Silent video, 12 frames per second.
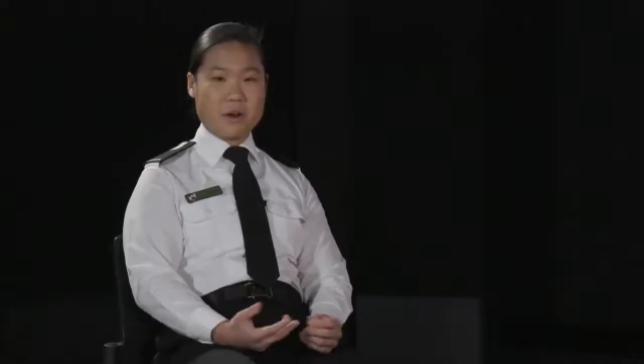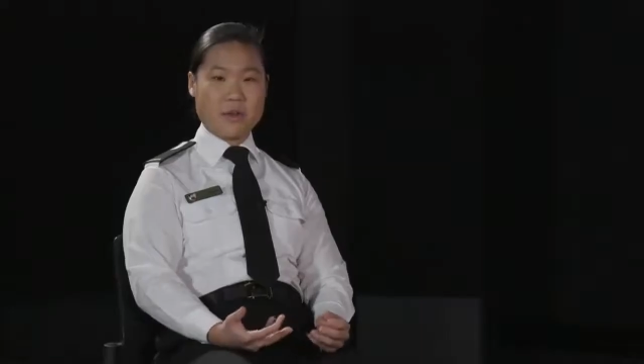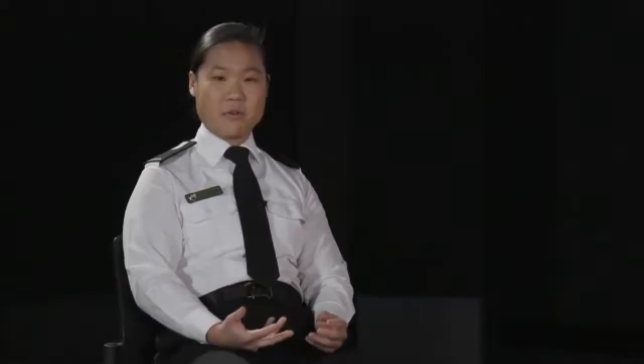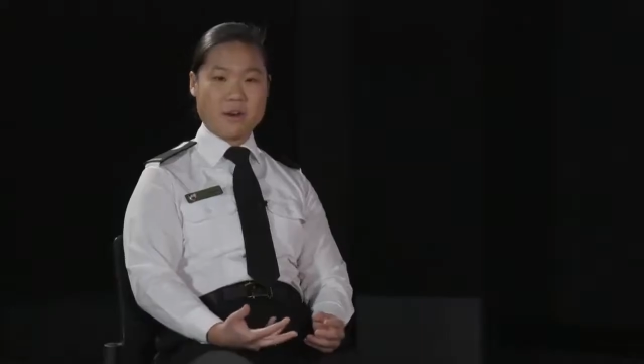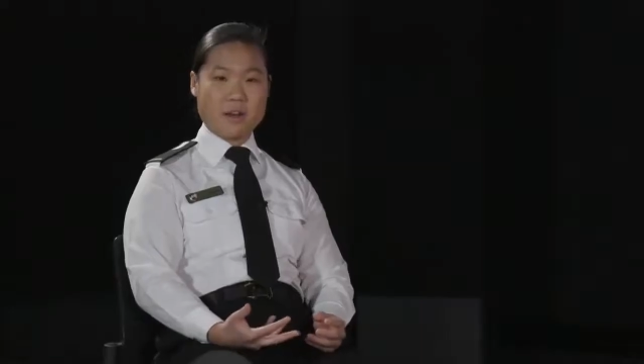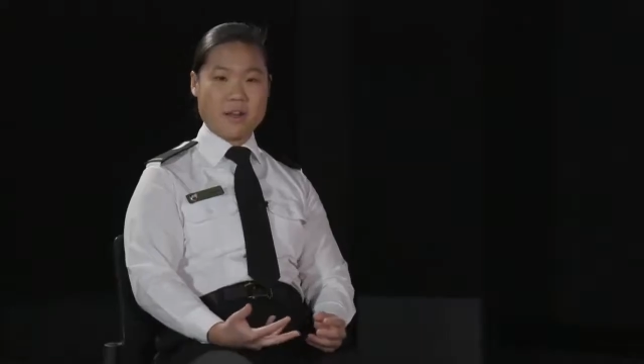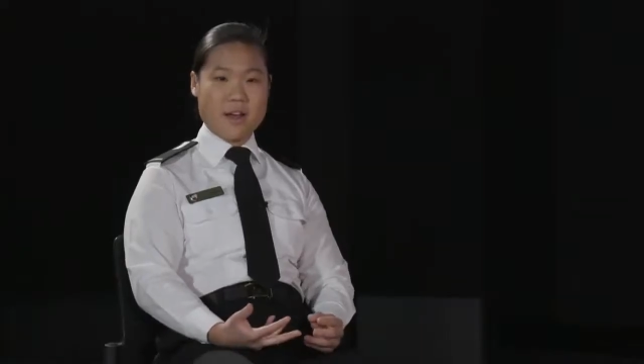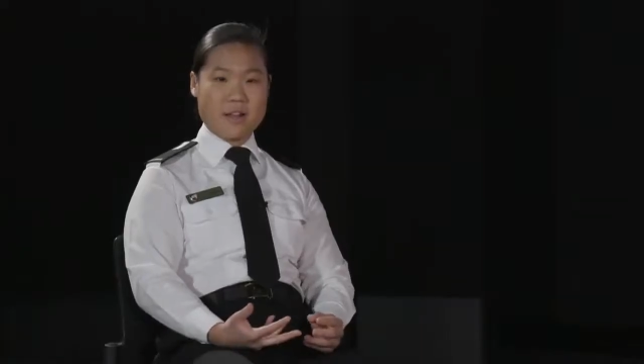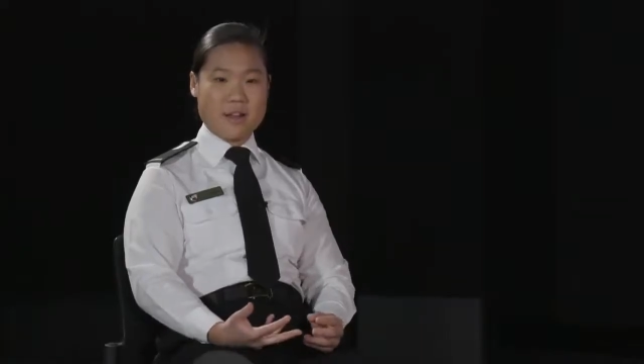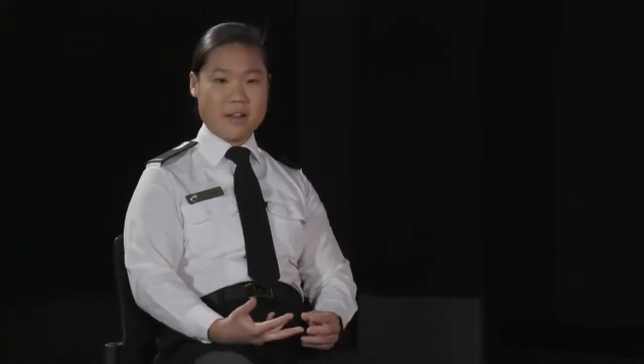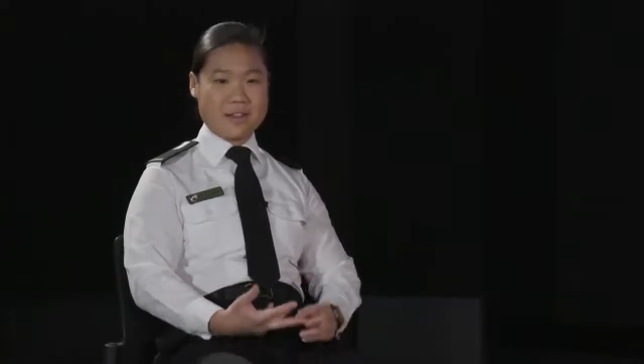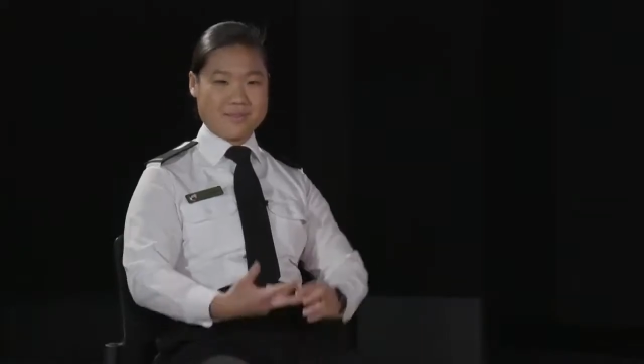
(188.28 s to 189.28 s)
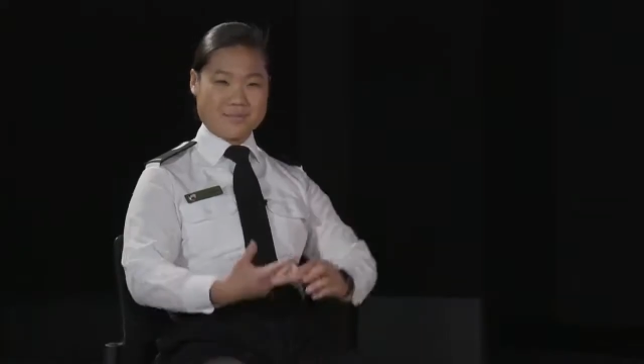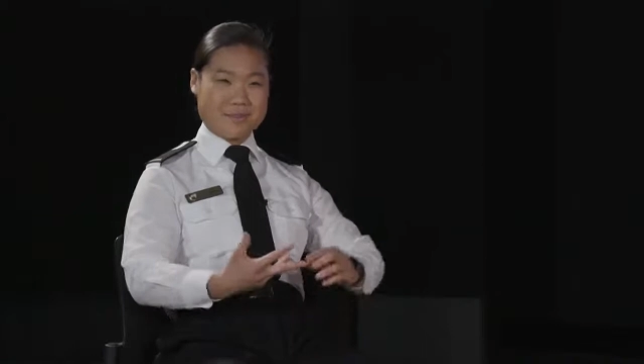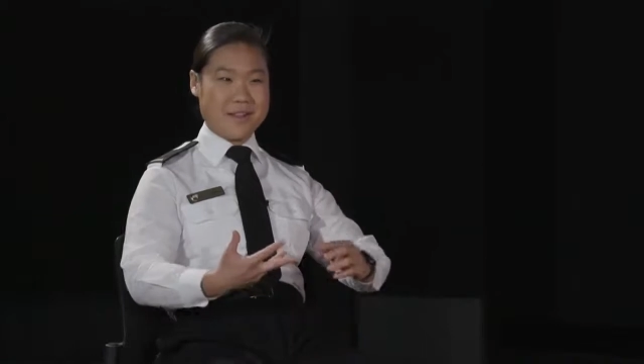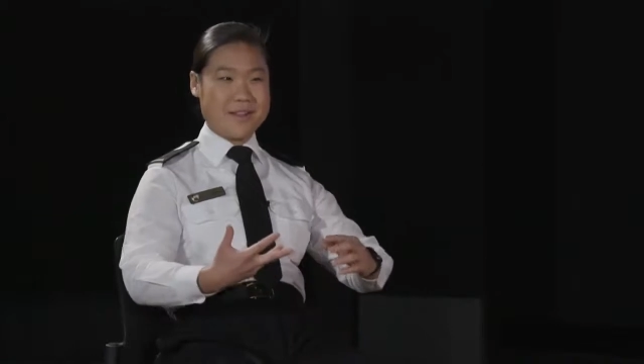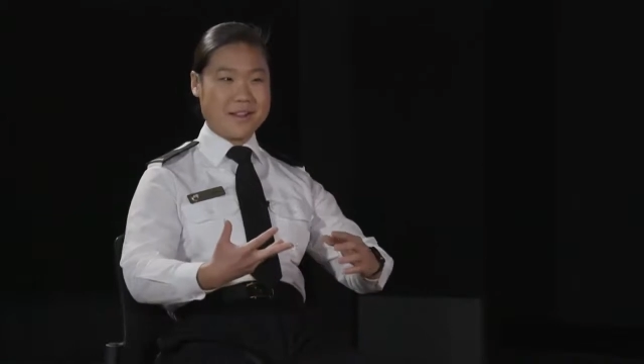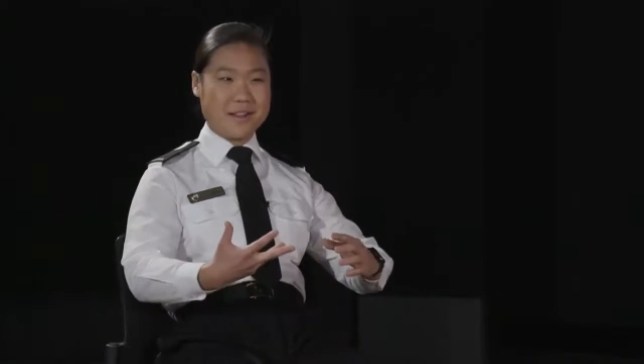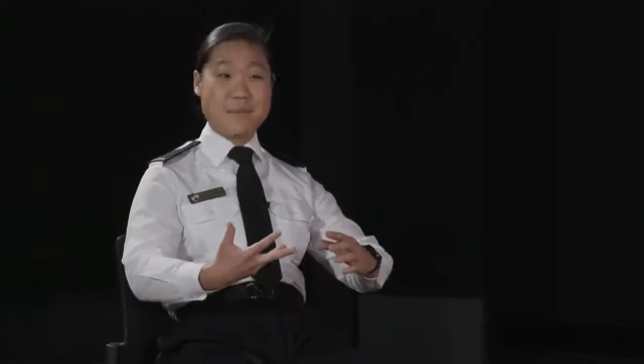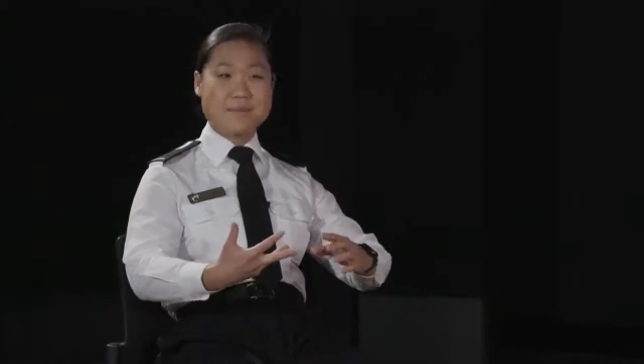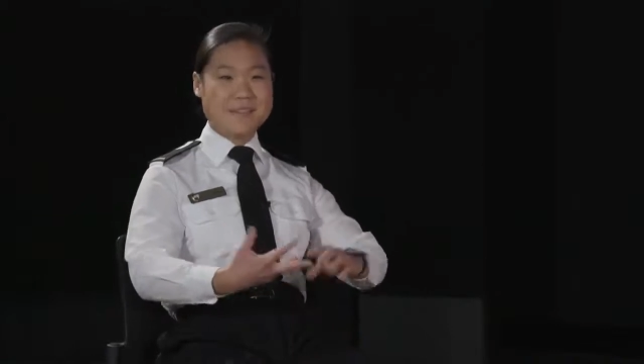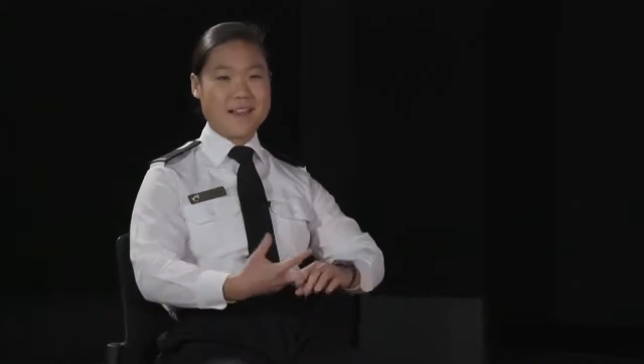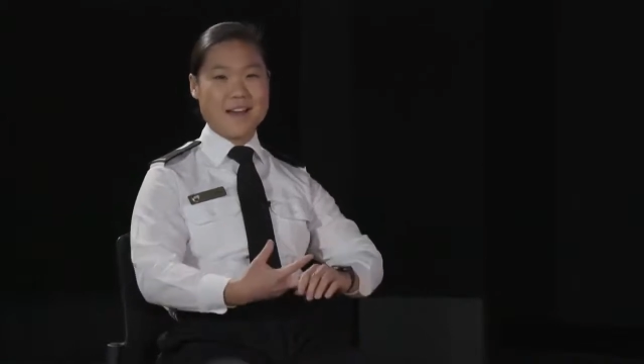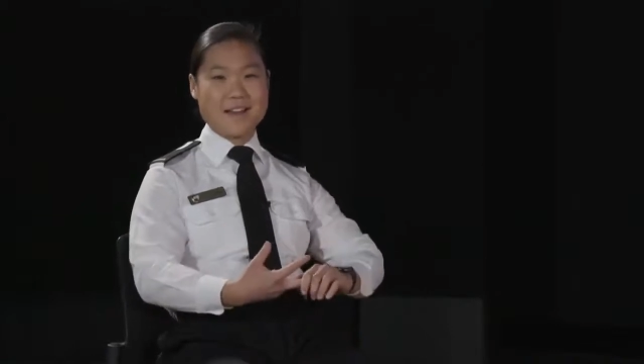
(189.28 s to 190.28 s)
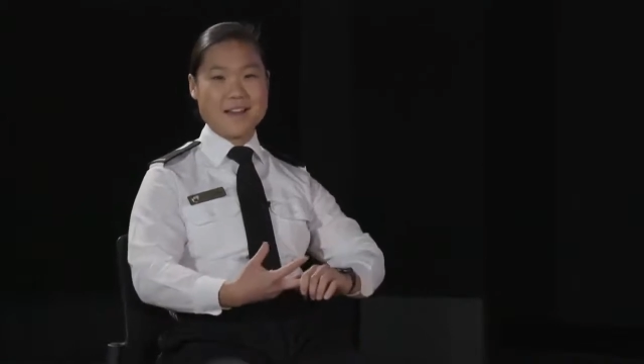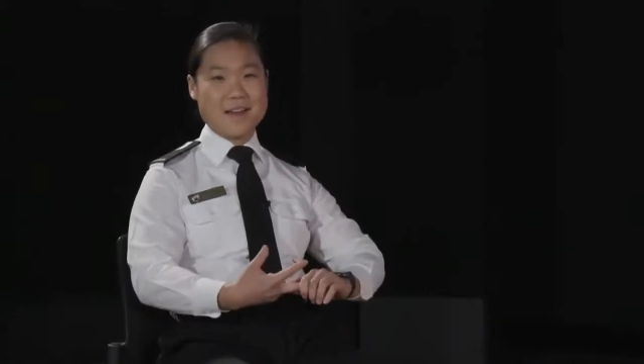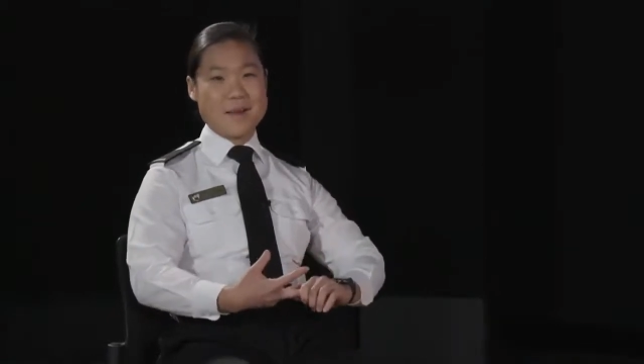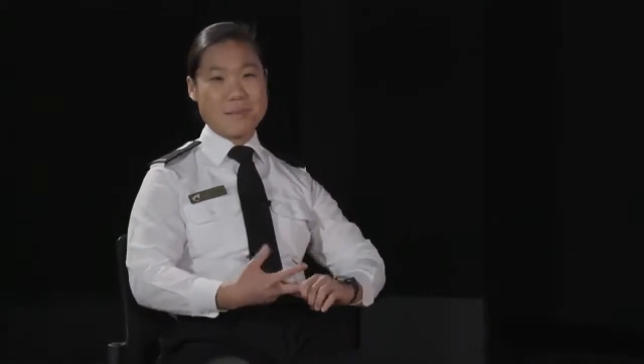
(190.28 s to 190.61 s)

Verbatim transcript: co-curricular like clubs that